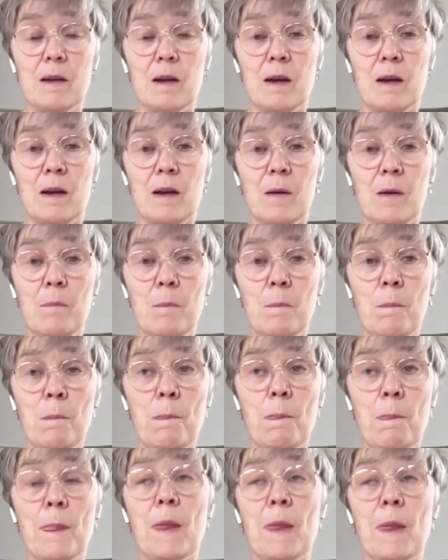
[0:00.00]

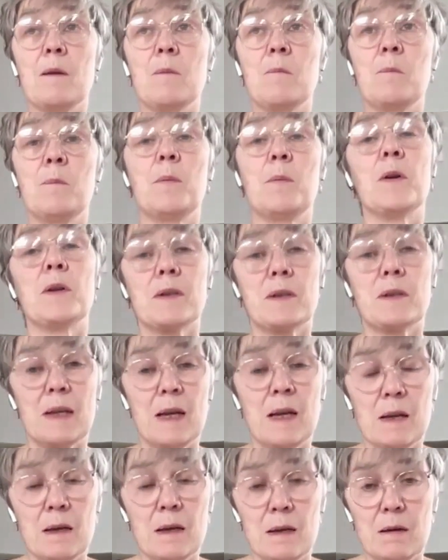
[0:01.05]
But
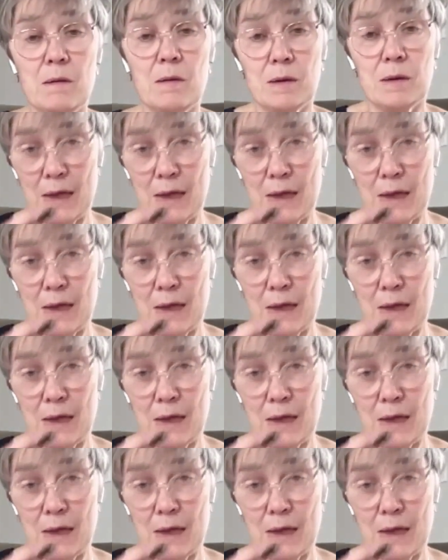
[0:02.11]
in